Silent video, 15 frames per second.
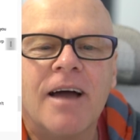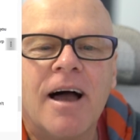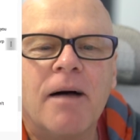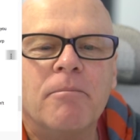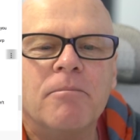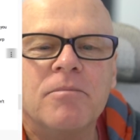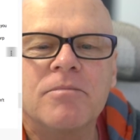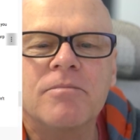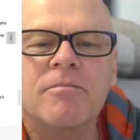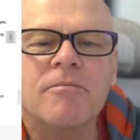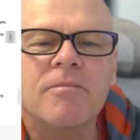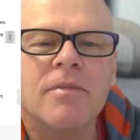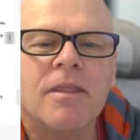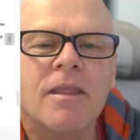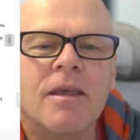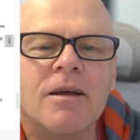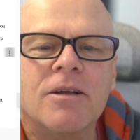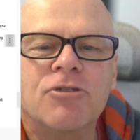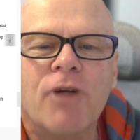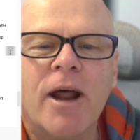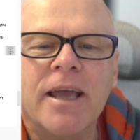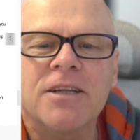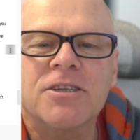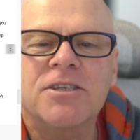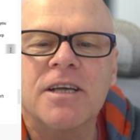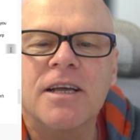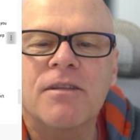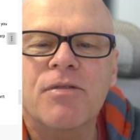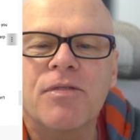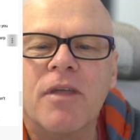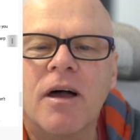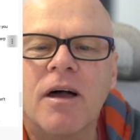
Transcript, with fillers: Um, Dragon said,